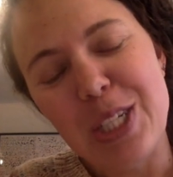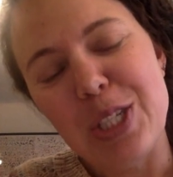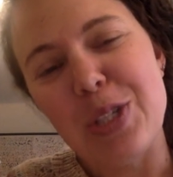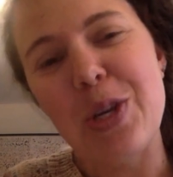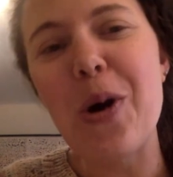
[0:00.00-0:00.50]

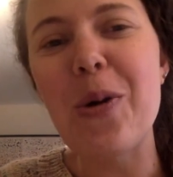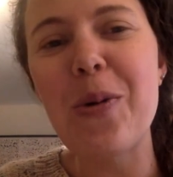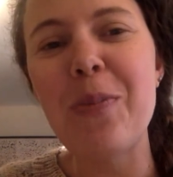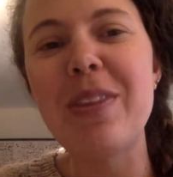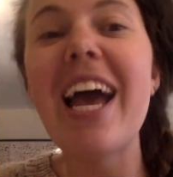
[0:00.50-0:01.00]

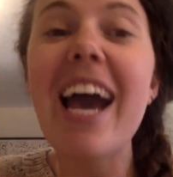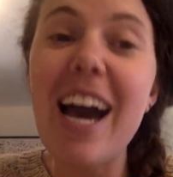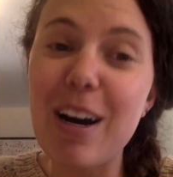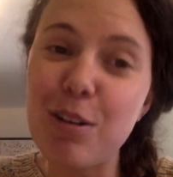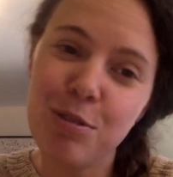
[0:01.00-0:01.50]
So
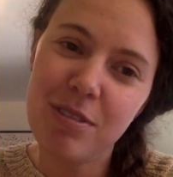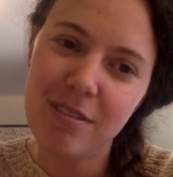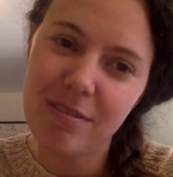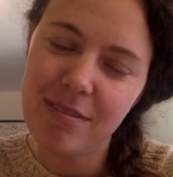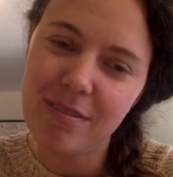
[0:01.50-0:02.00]
now
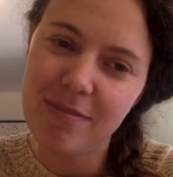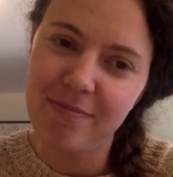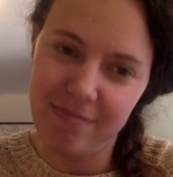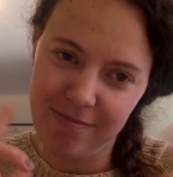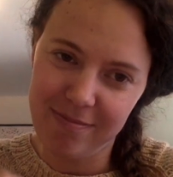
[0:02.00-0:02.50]

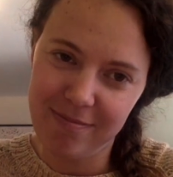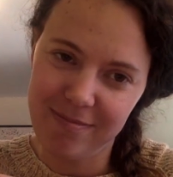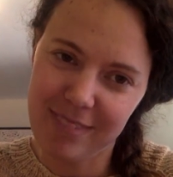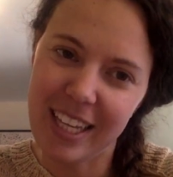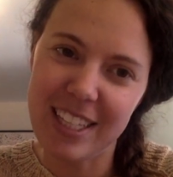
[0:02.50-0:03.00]

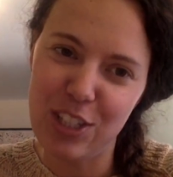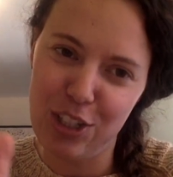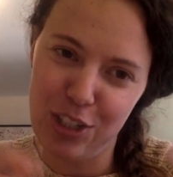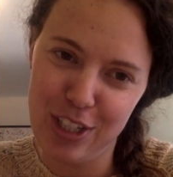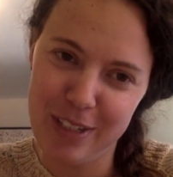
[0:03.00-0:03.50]
it's your
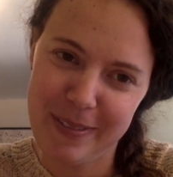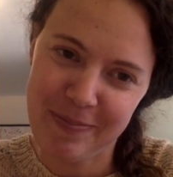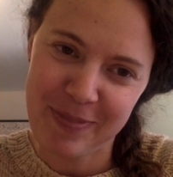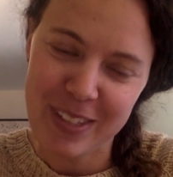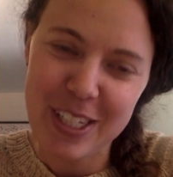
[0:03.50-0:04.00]
turn.
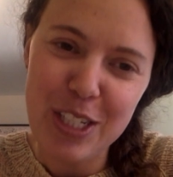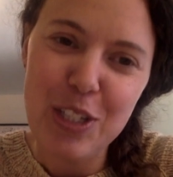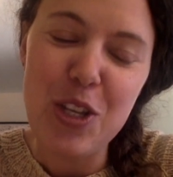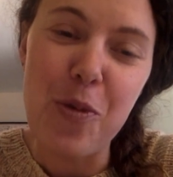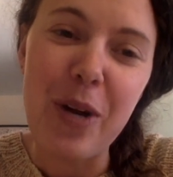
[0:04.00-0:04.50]

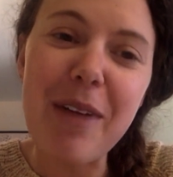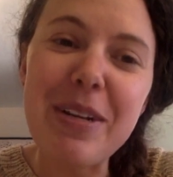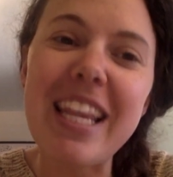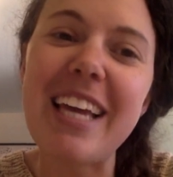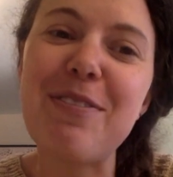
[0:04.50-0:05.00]
So what I
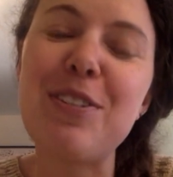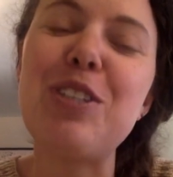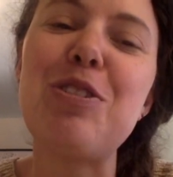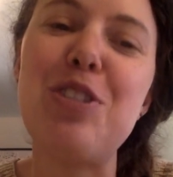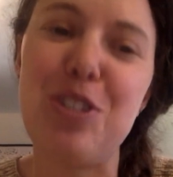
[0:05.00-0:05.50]
would like for
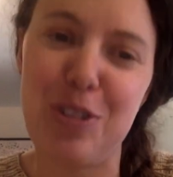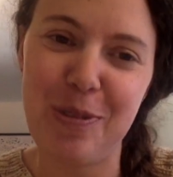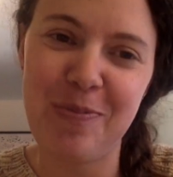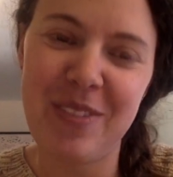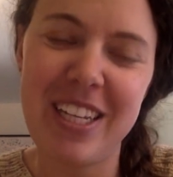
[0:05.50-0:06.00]
you to
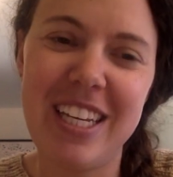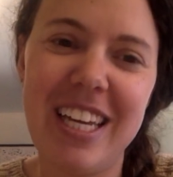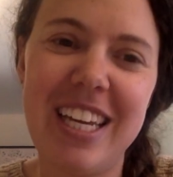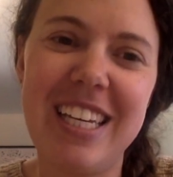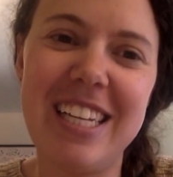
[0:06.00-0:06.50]
do
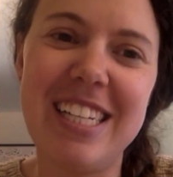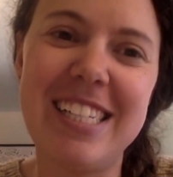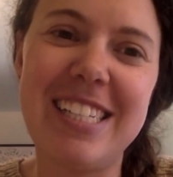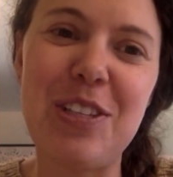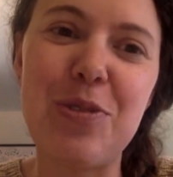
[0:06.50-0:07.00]

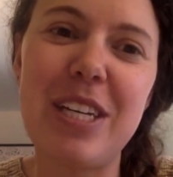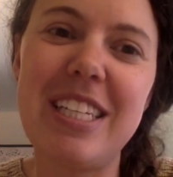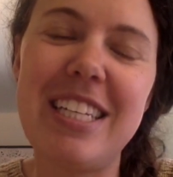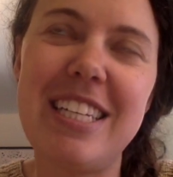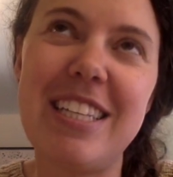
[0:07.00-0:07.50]
is you
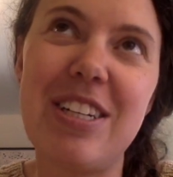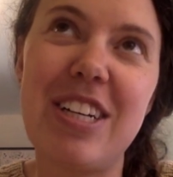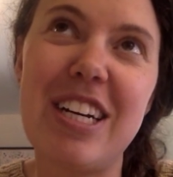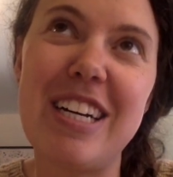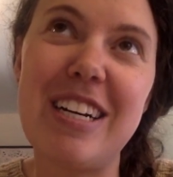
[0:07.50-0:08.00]
can
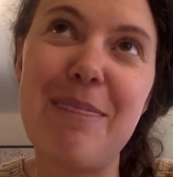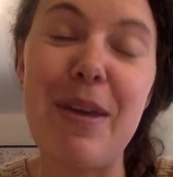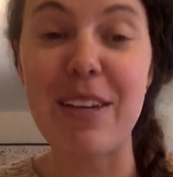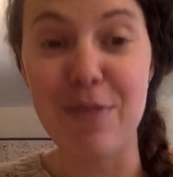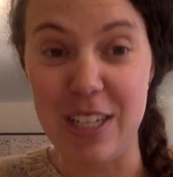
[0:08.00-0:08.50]
either
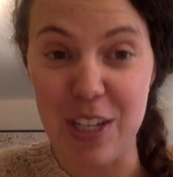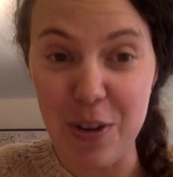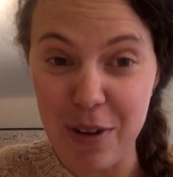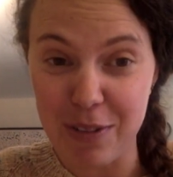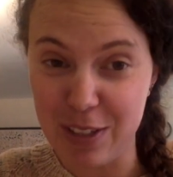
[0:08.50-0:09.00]
make a video
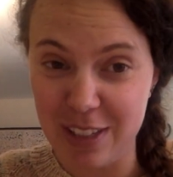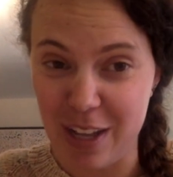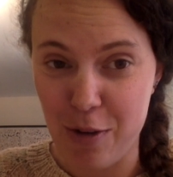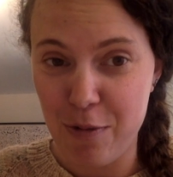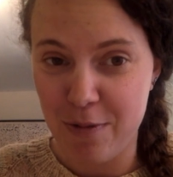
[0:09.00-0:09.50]
of
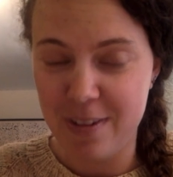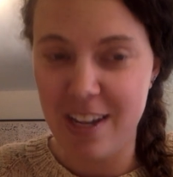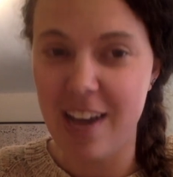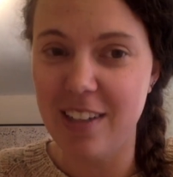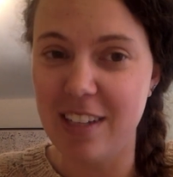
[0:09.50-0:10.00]
yourself
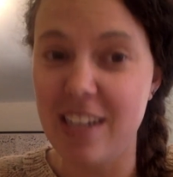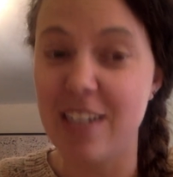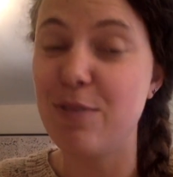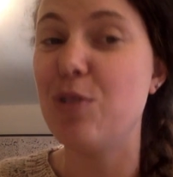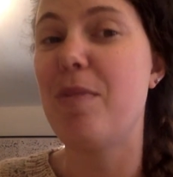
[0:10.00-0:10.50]
telling
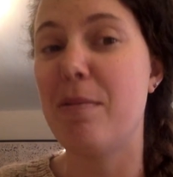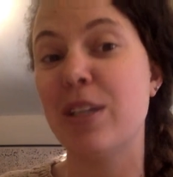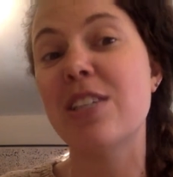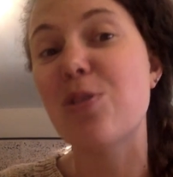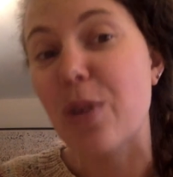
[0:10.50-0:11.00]
a food
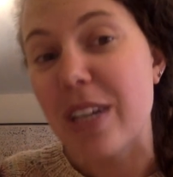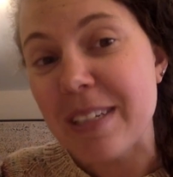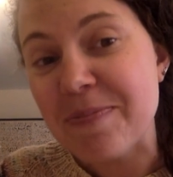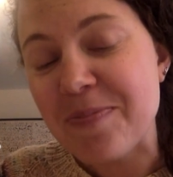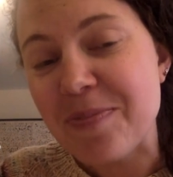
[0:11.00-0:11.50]
memory
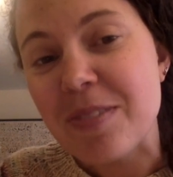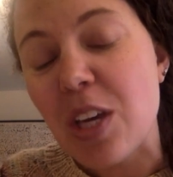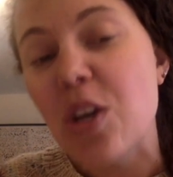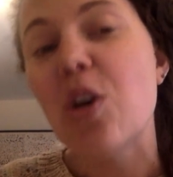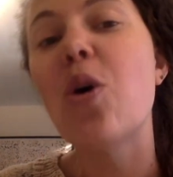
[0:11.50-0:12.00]
story,
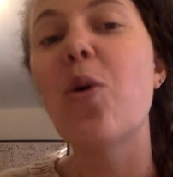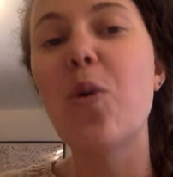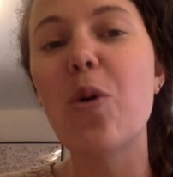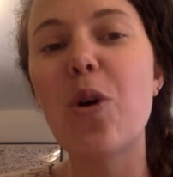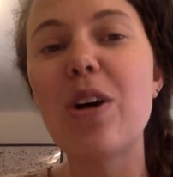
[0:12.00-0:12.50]

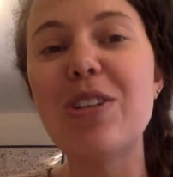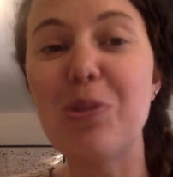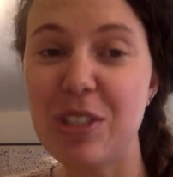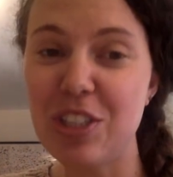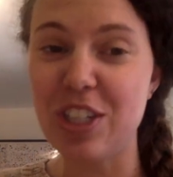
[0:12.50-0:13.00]
or you
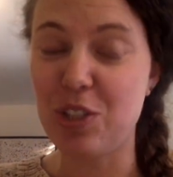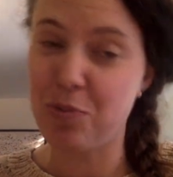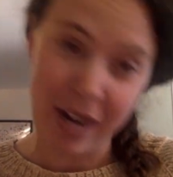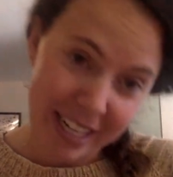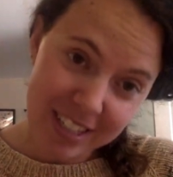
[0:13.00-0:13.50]
can just
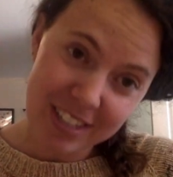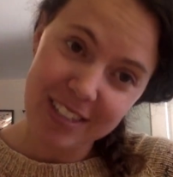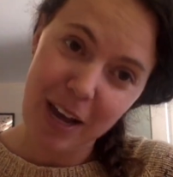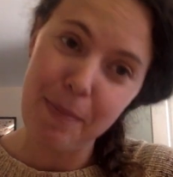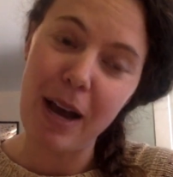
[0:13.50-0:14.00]
write
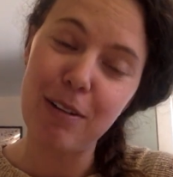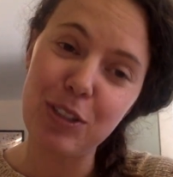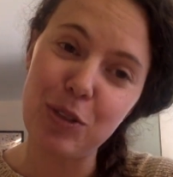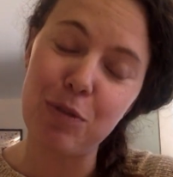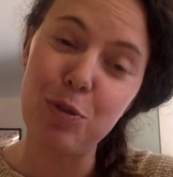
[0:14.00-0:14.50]
about
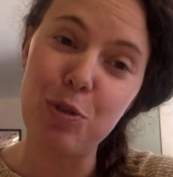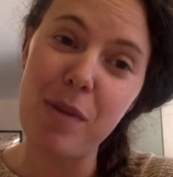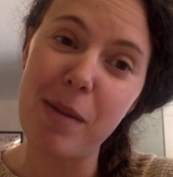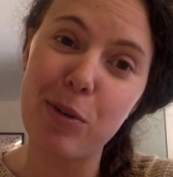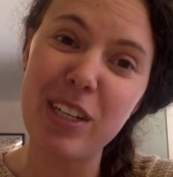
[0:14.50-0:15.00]
your food
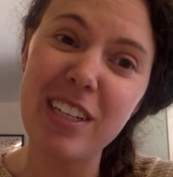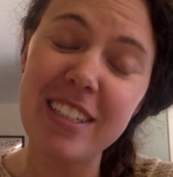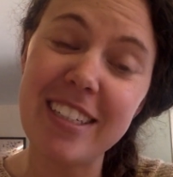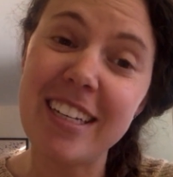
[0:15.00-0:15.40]
memory.